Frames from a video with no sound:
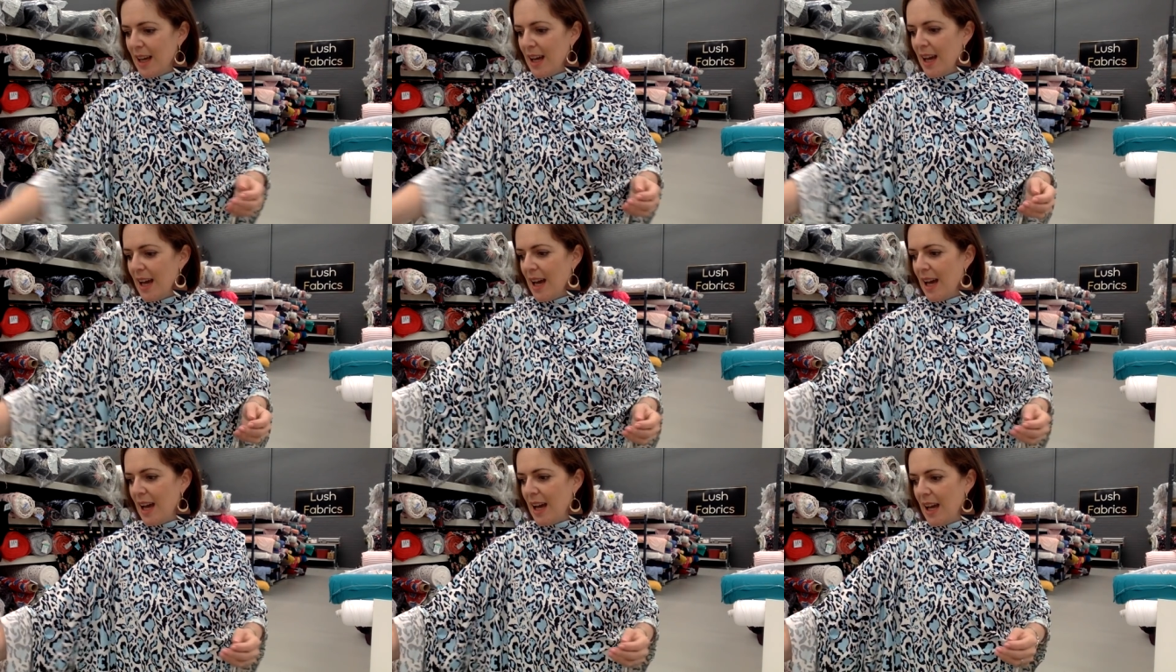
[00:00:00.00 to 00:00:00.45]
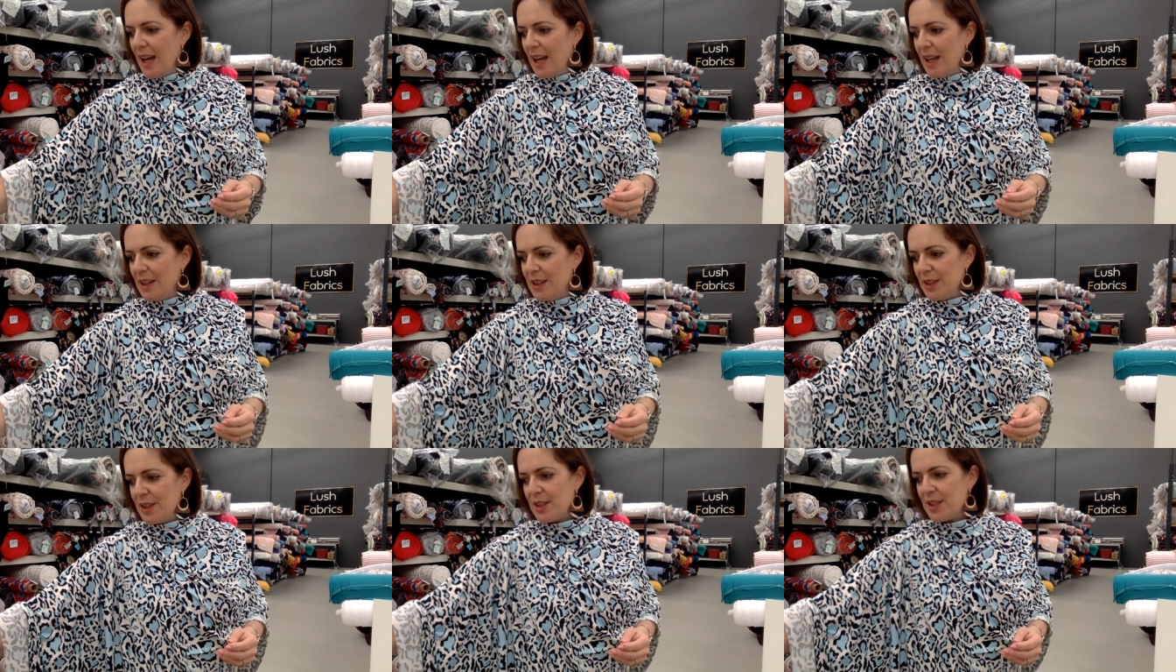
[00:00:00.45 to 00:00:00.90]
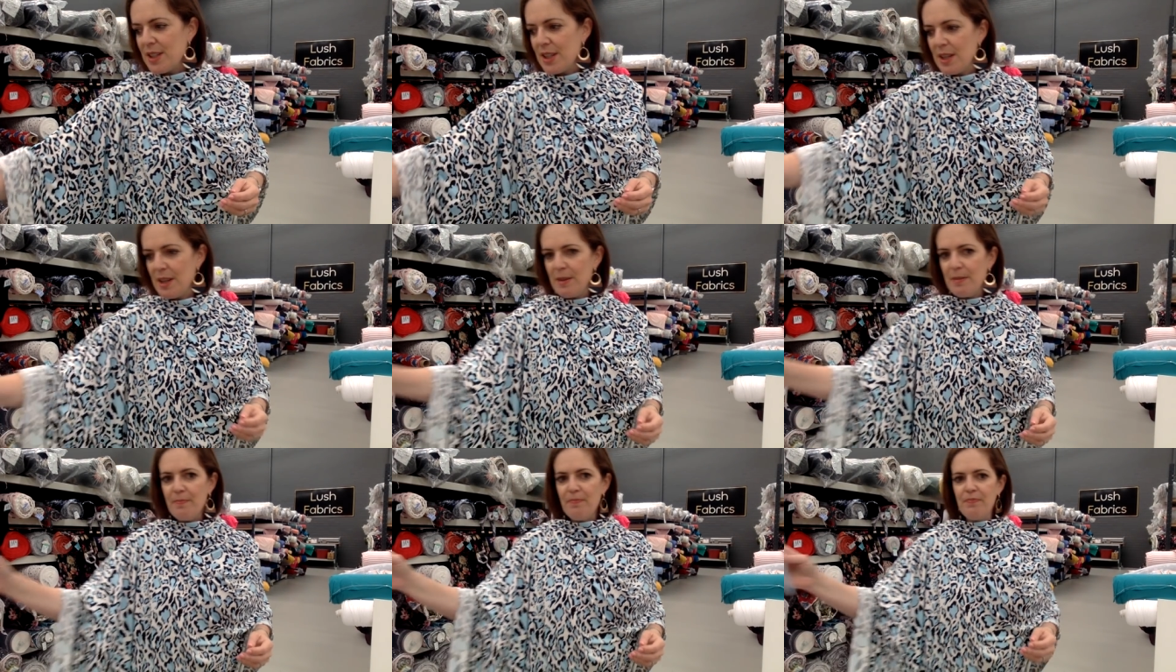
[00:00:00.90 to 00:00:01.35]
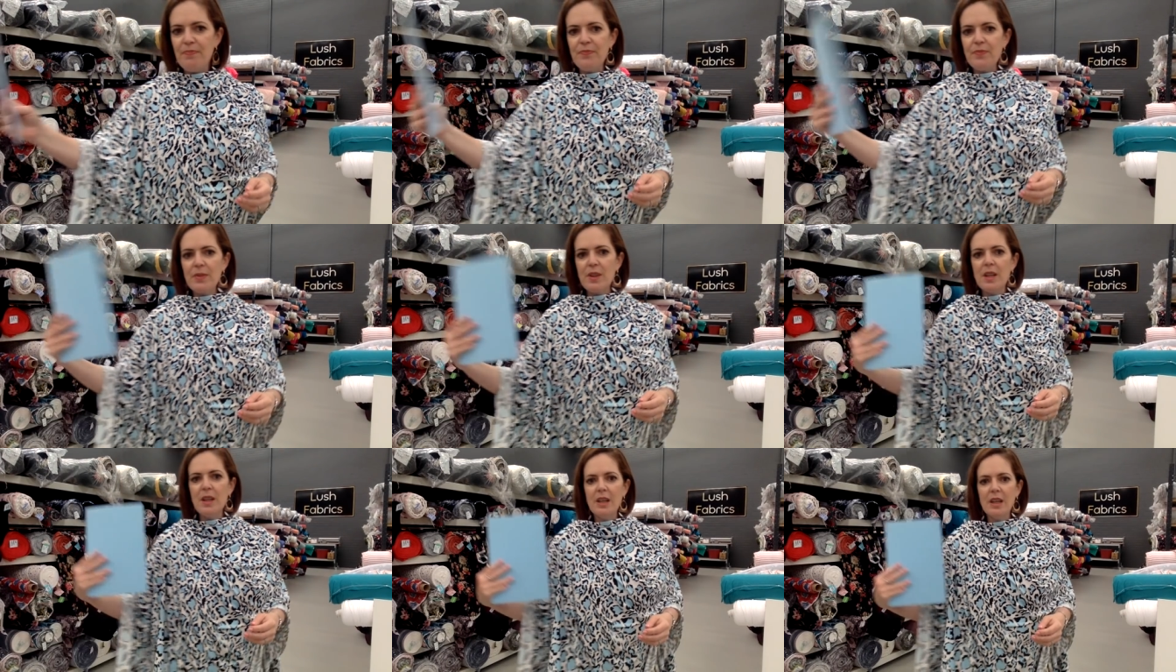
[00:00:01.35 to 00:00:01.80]
And
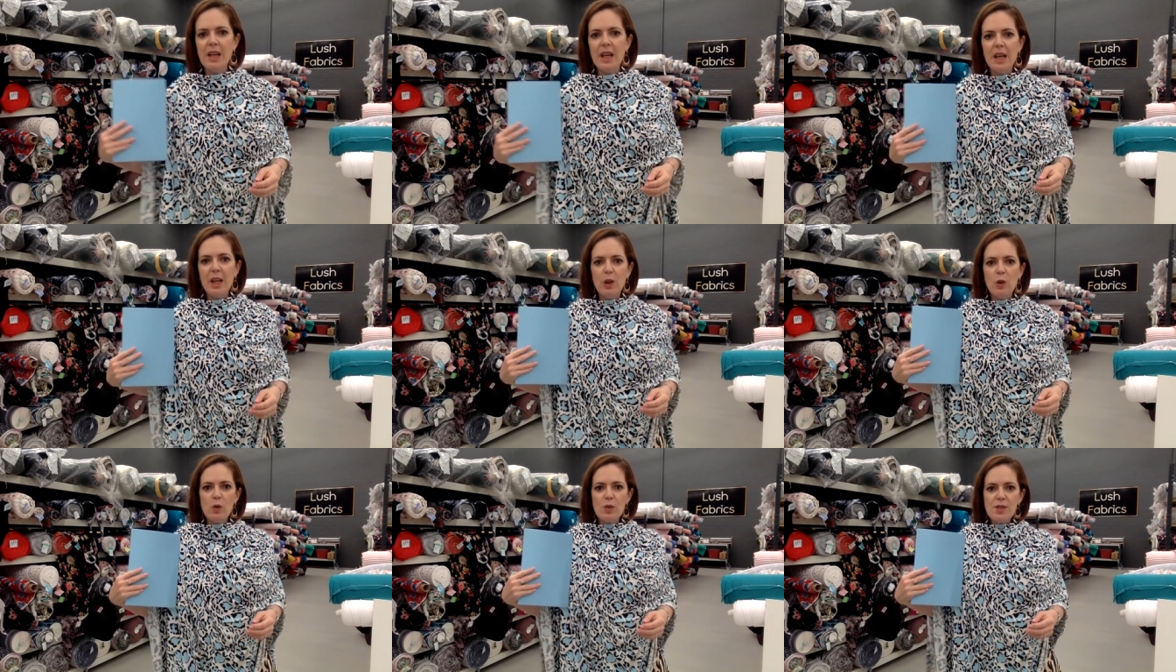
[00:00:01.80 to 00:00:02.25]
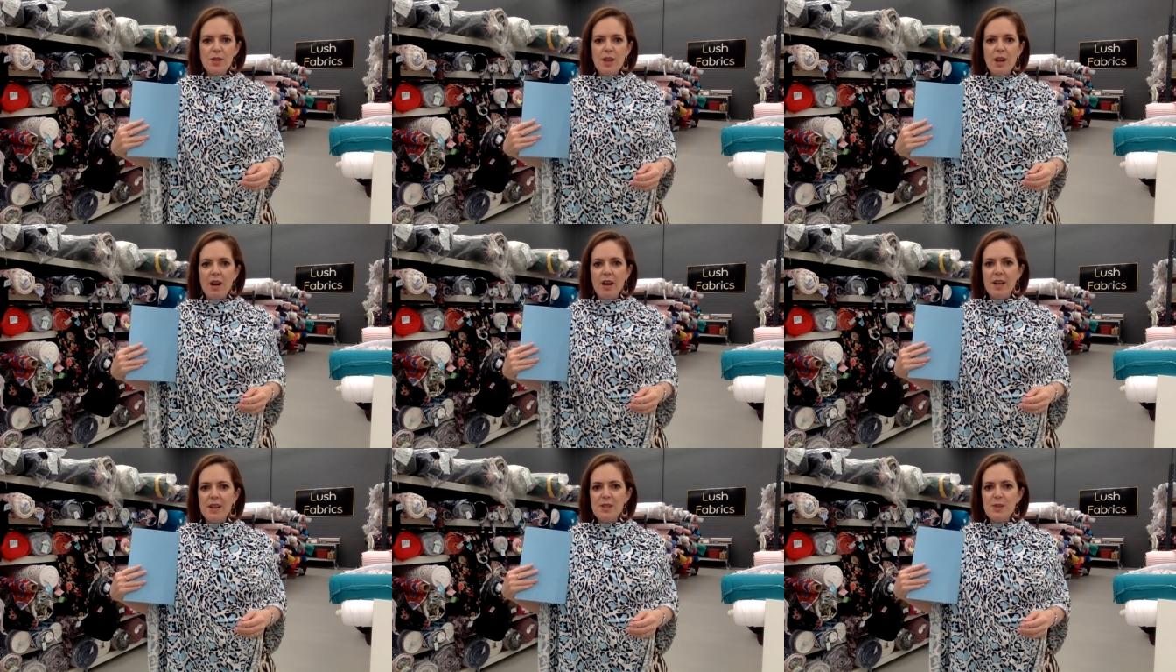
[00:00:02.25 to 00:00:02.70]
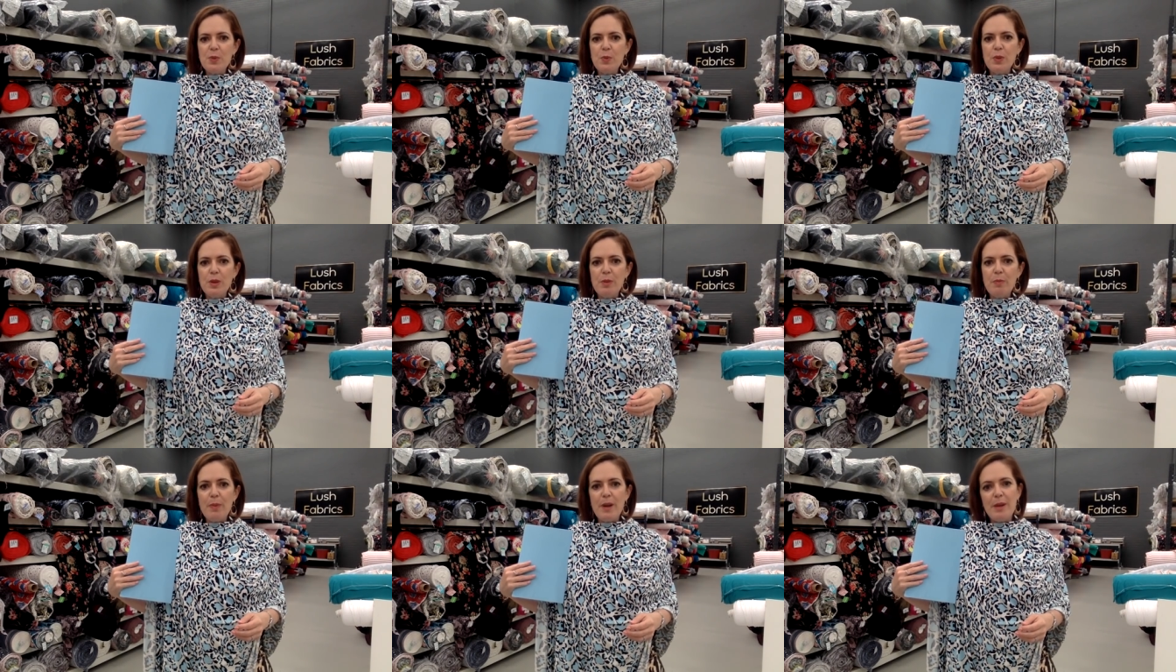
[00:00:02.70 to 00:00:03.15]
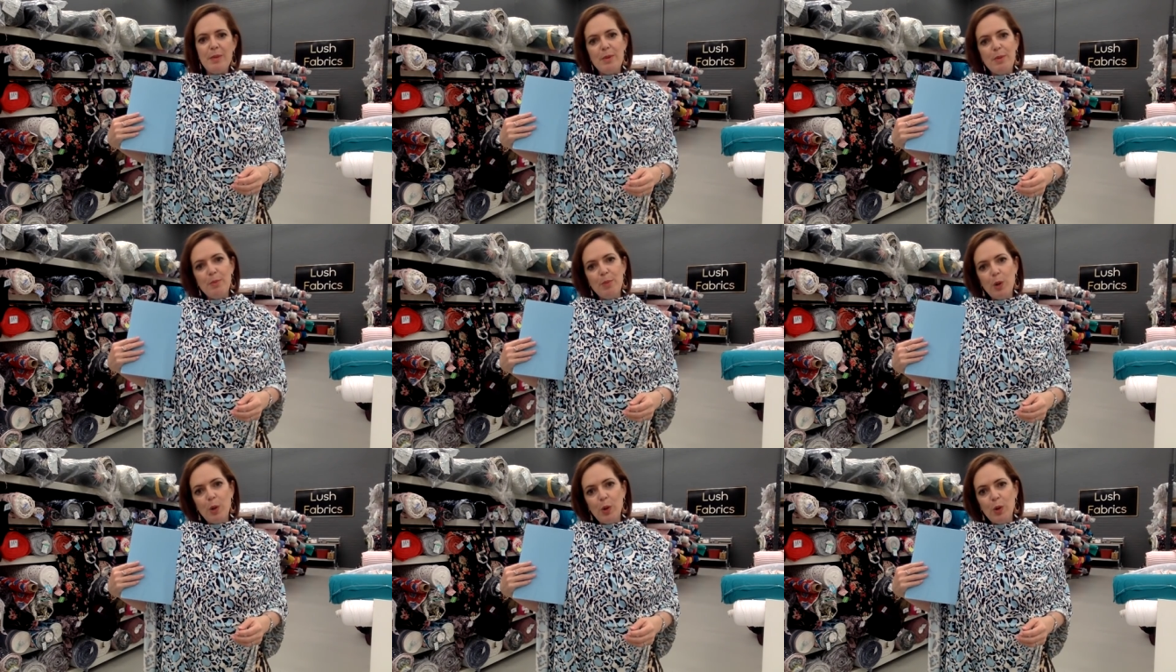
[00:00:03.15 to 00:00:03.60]
it looks nice with the baby
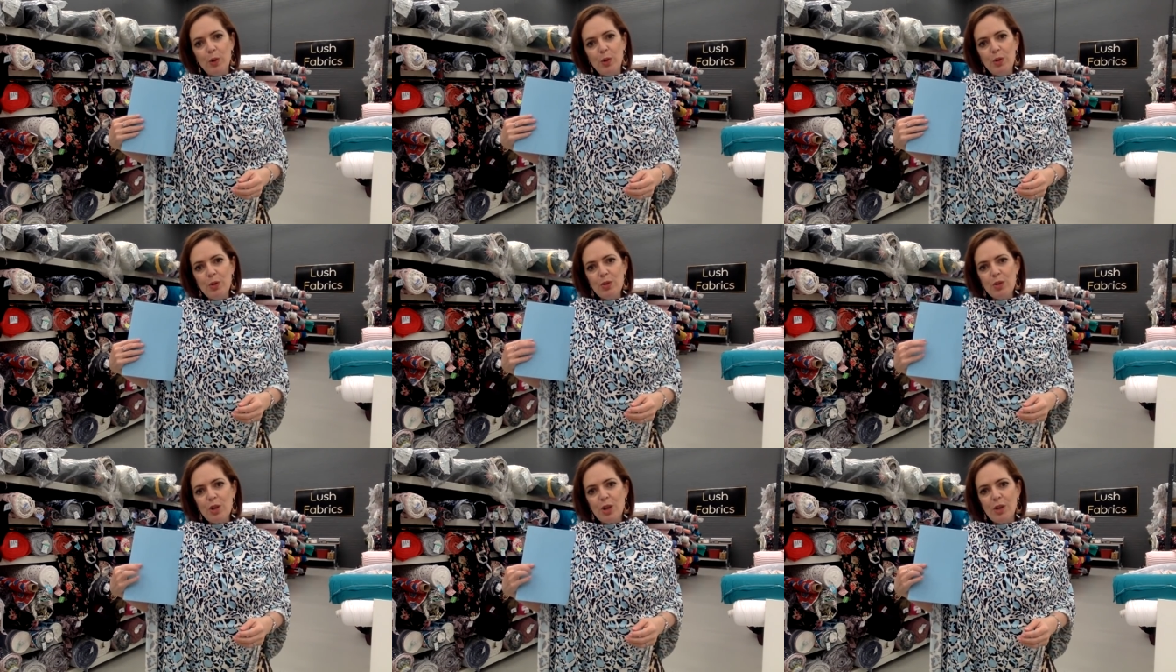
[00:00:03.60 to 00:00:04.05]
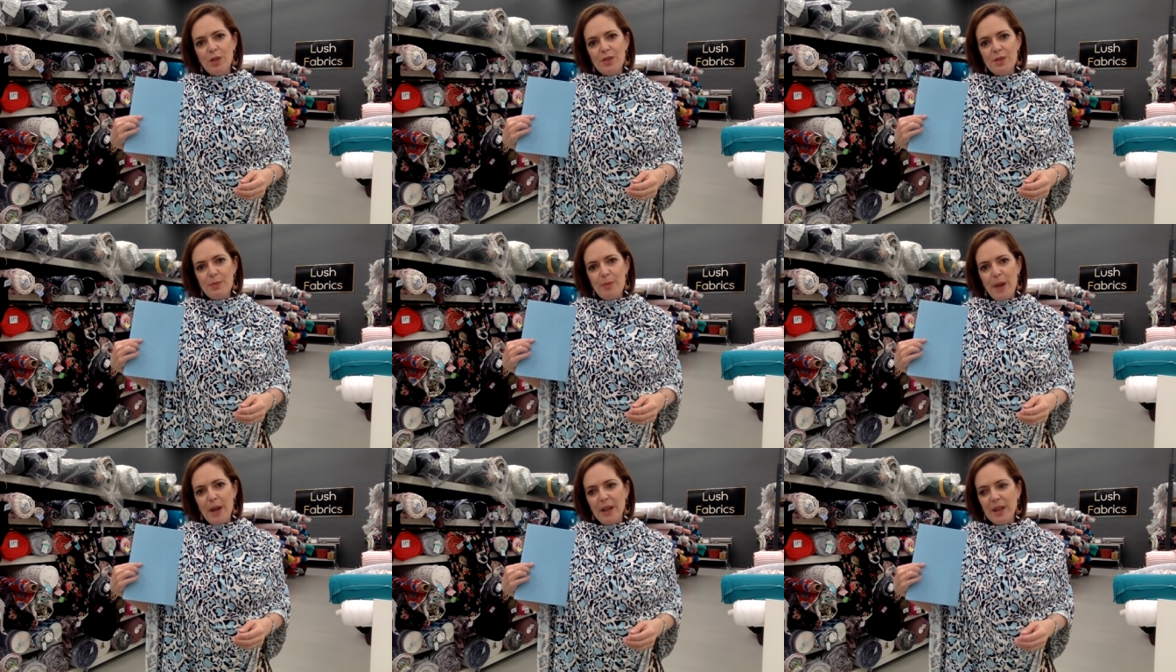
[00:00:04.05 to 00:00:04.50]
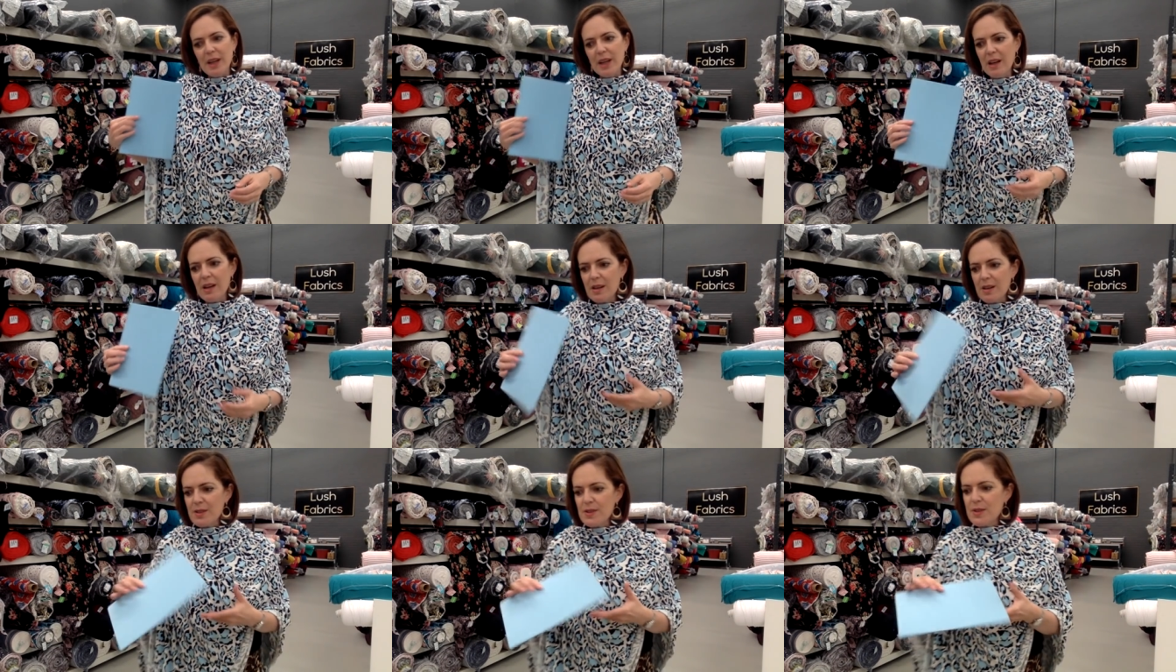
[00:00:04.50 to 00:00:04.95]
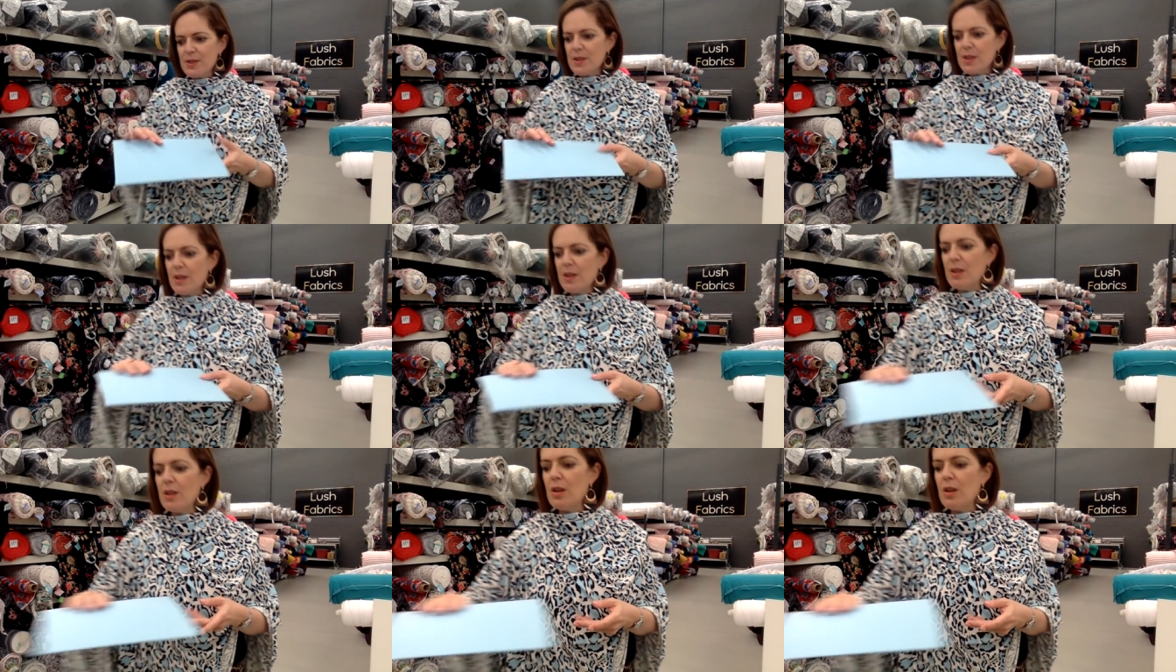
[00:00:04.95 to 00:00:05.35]
blue cotton spandex